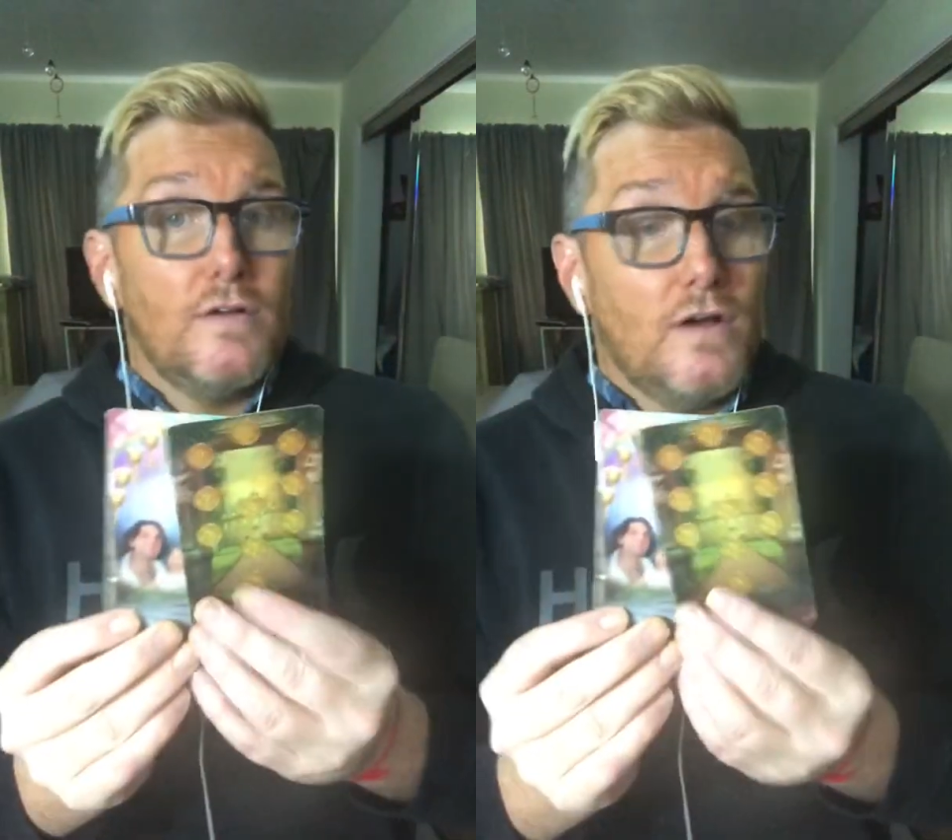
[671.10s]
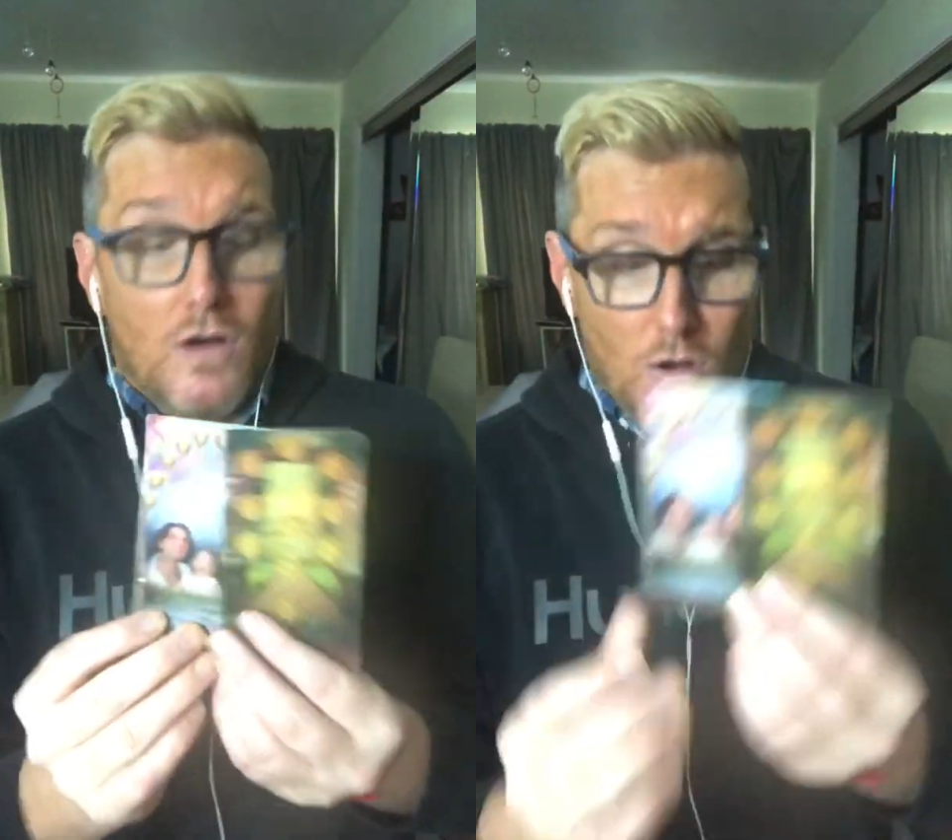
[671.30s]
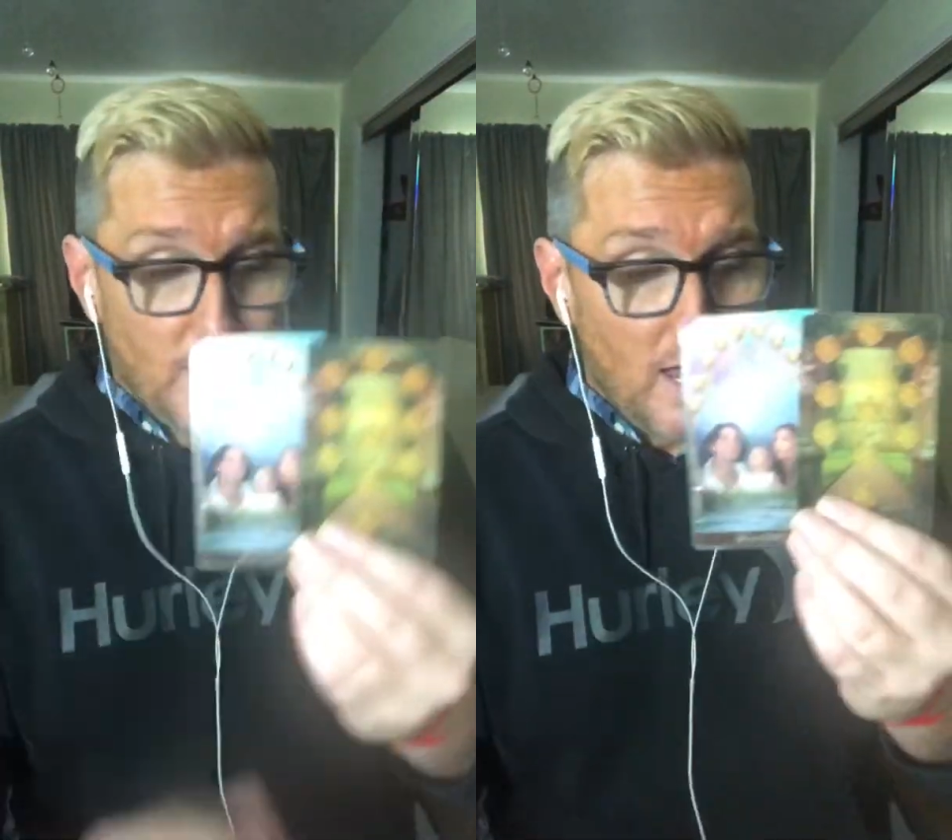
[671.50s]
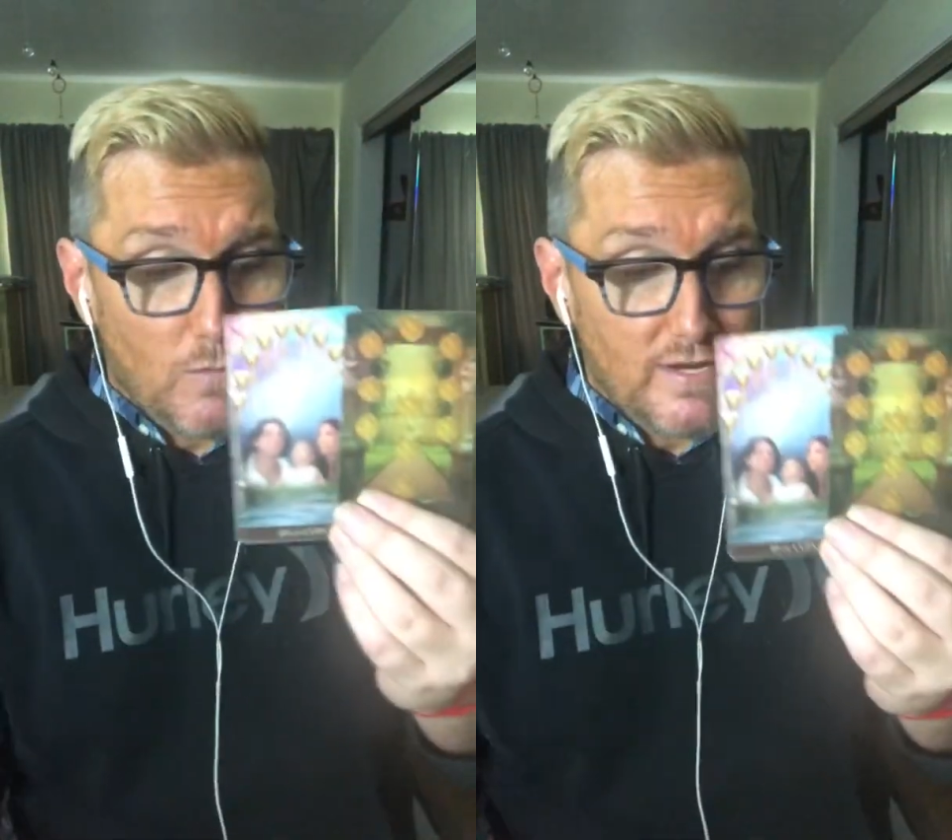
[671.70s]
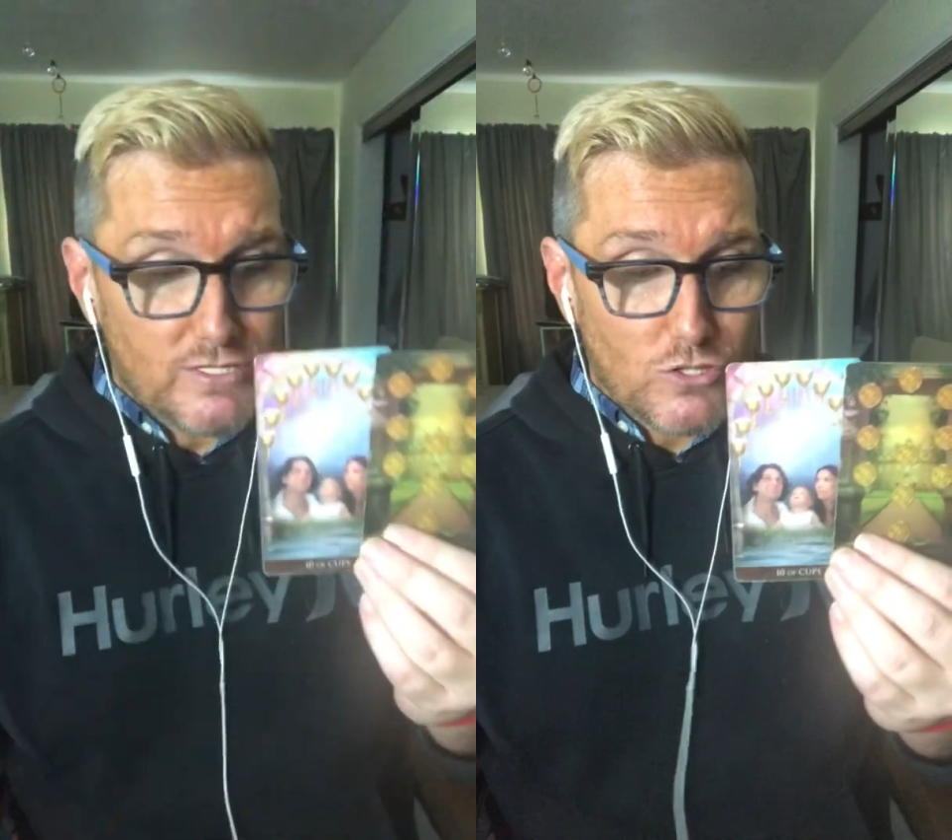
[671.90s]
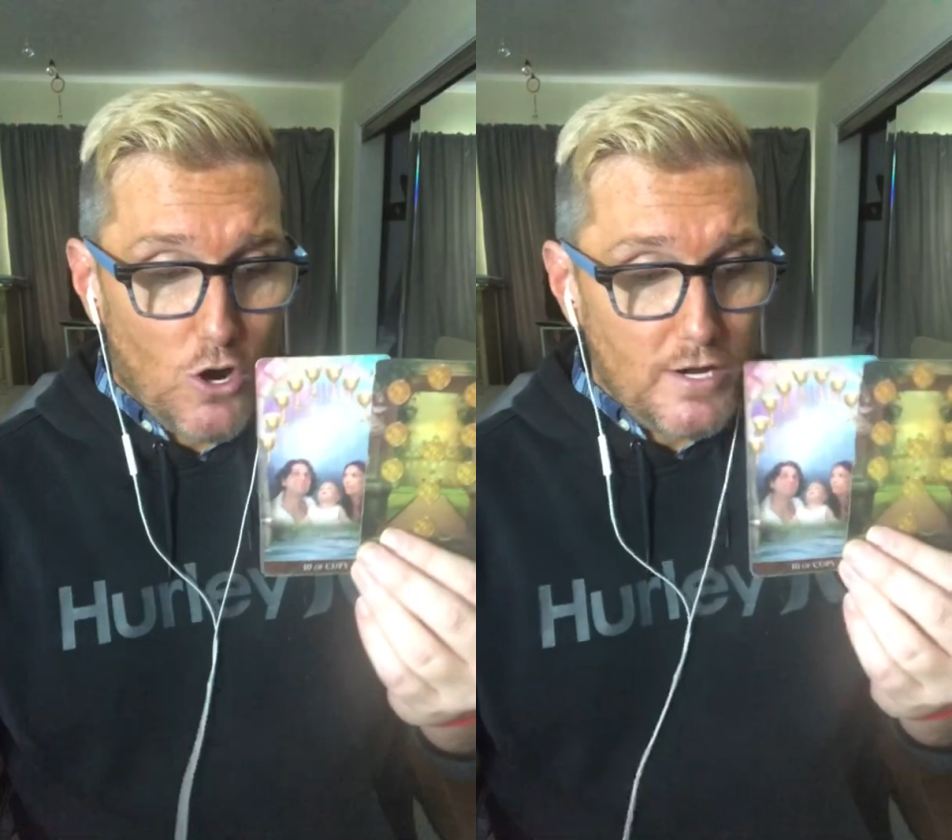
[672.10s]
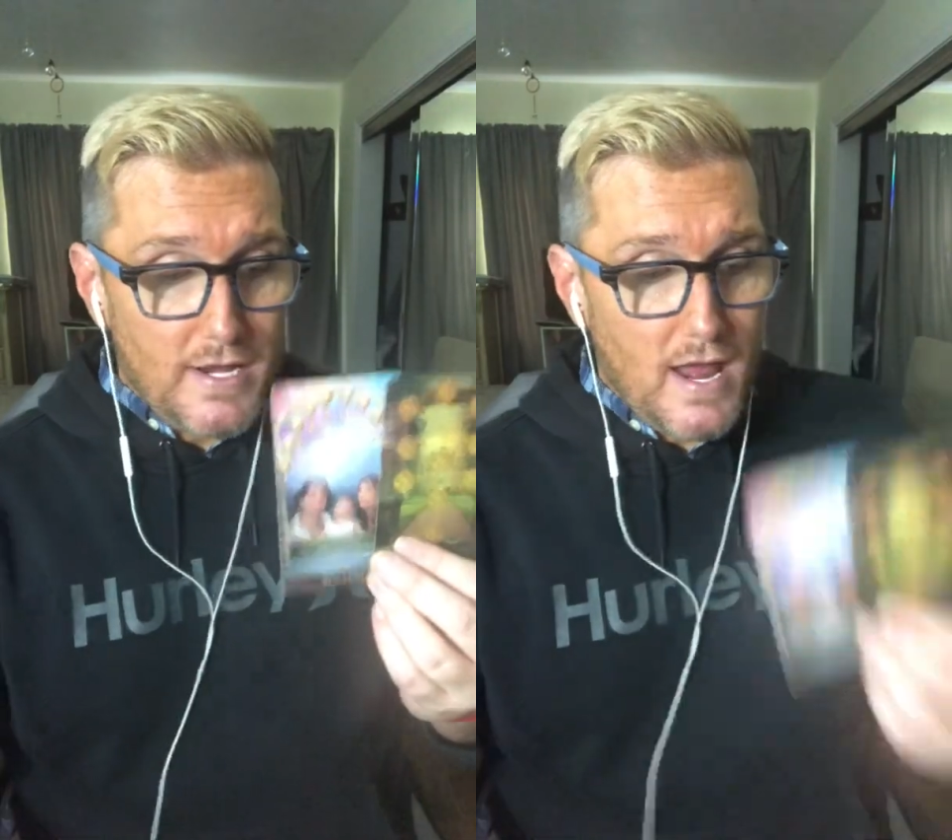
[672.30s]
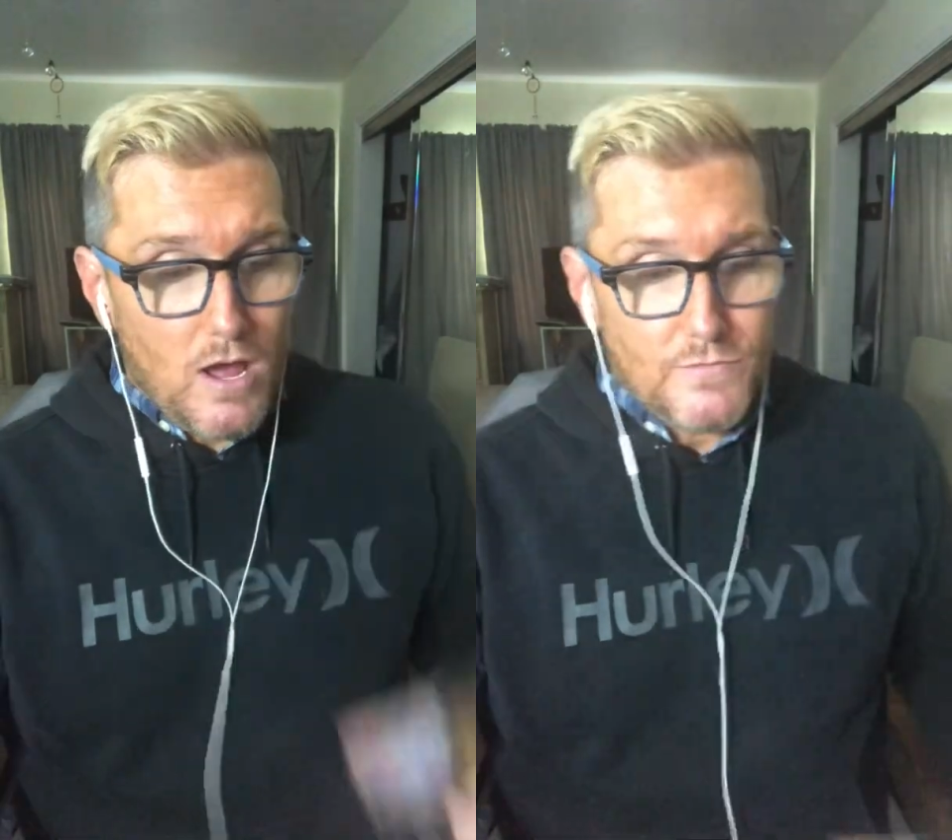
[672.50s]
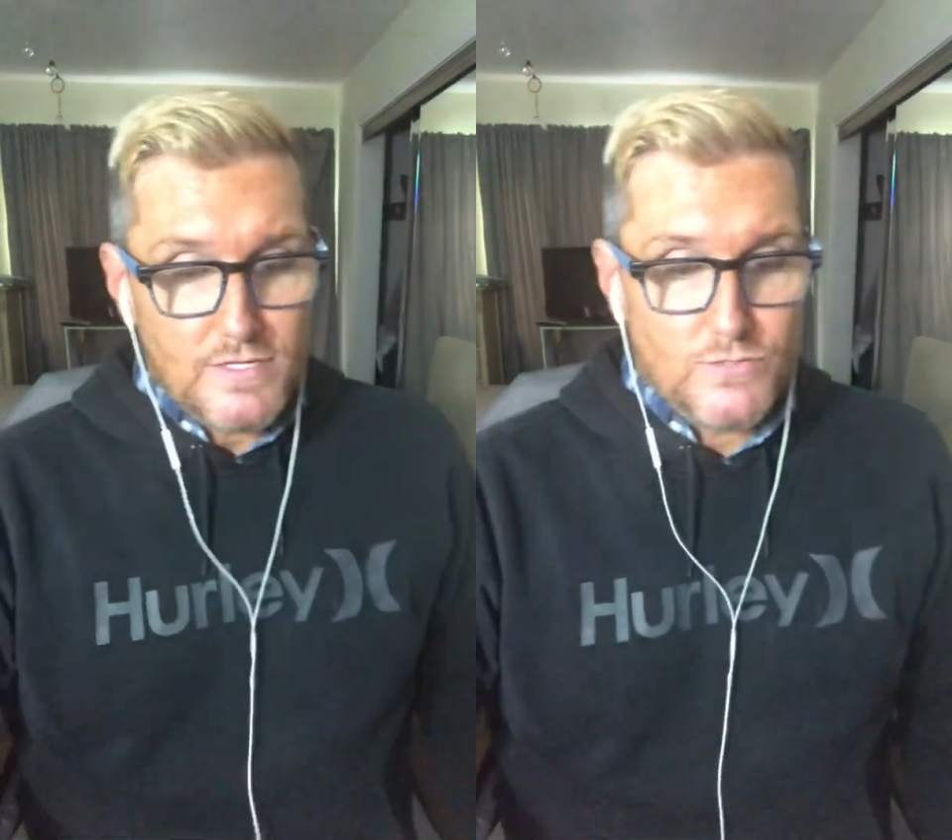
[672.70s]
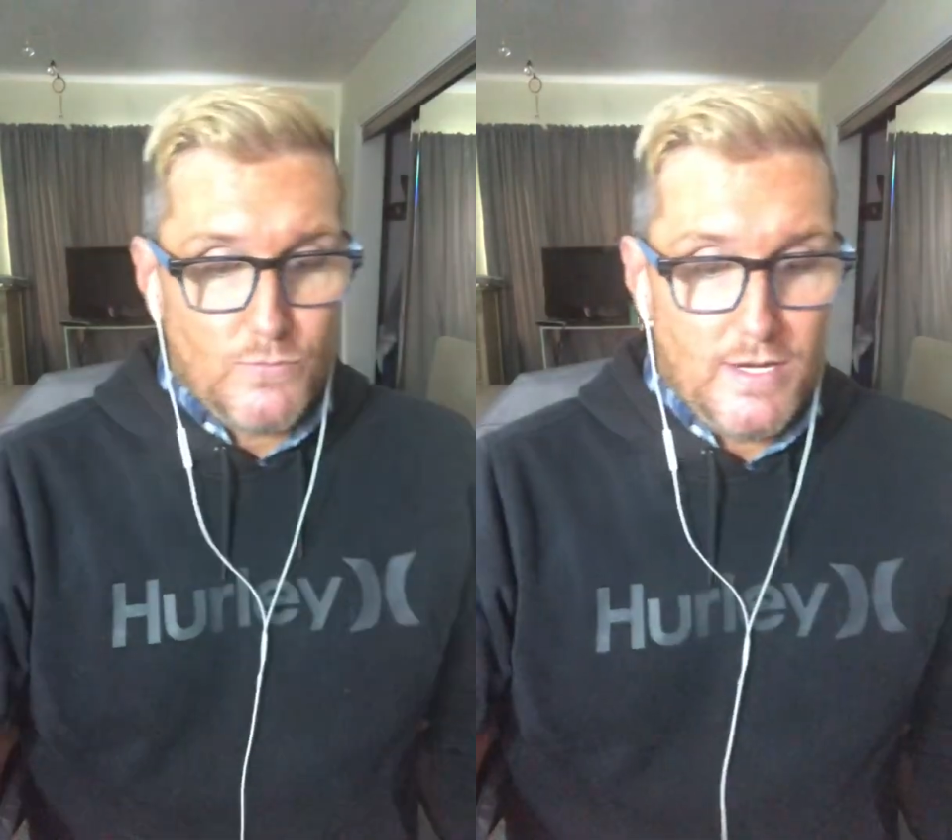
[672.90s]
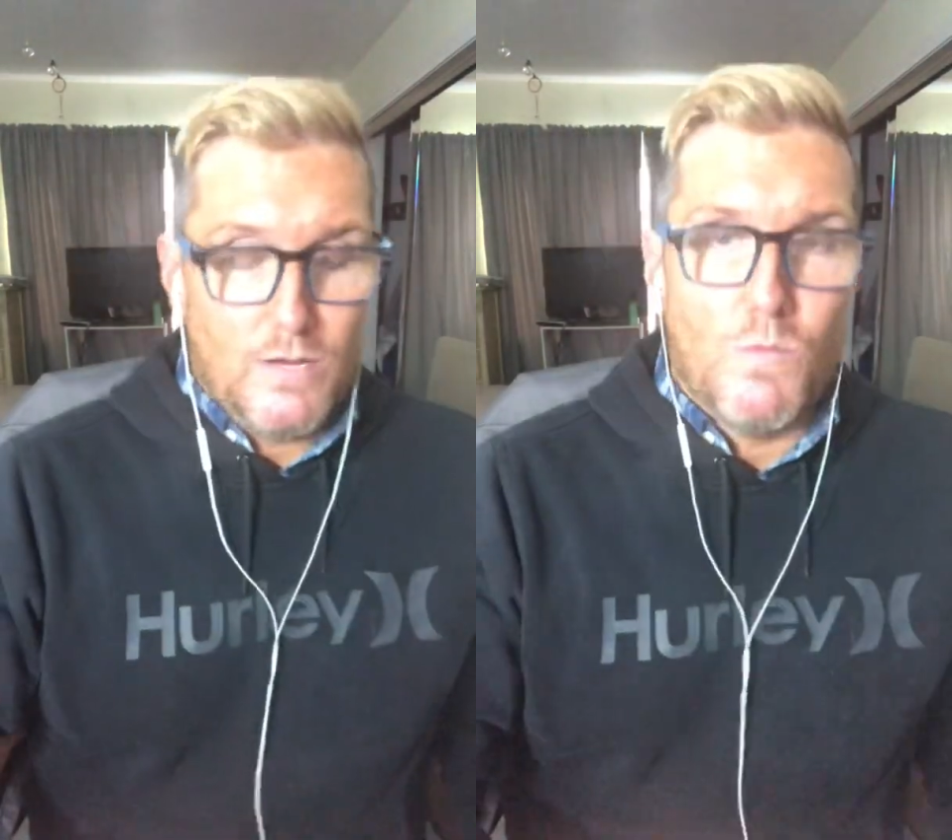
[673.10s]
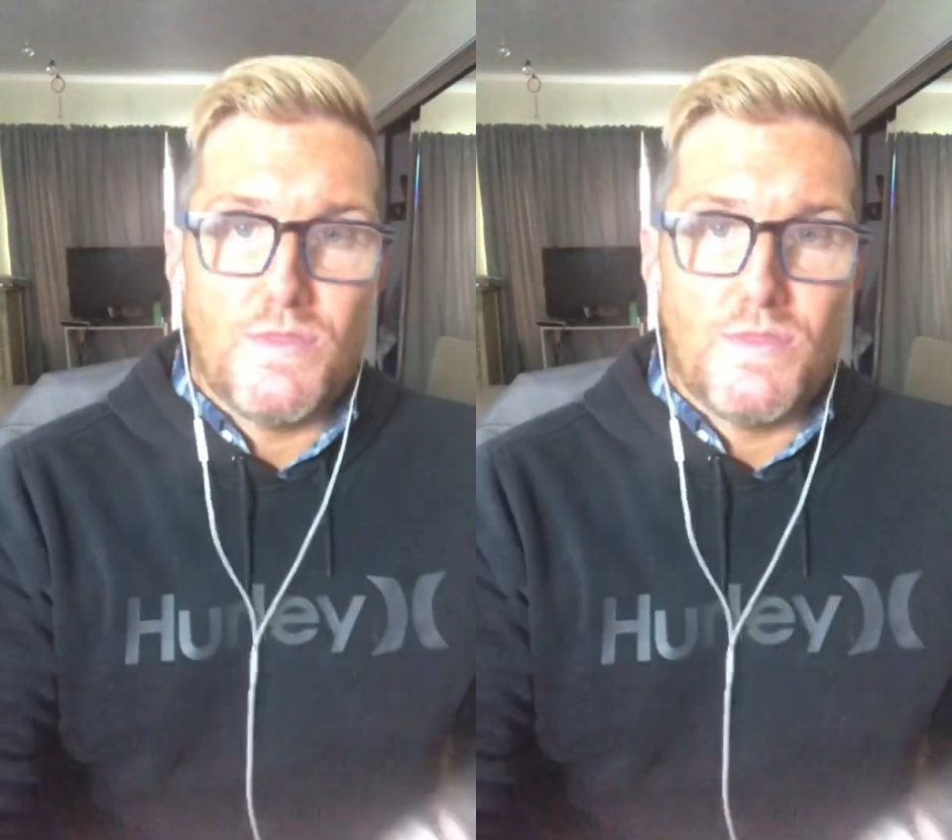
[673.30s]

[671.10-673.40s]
Okay, we started out this reading with the